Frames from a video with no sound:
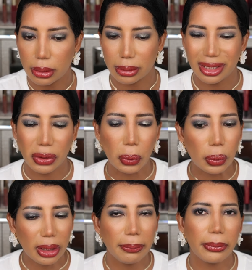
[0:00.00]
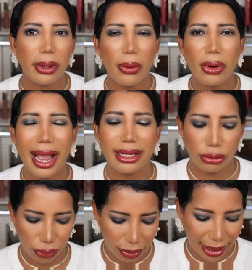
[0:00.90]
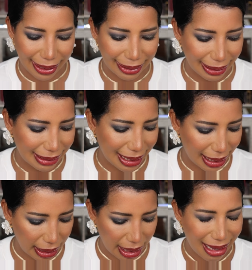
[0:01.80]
The only problem I don't like is like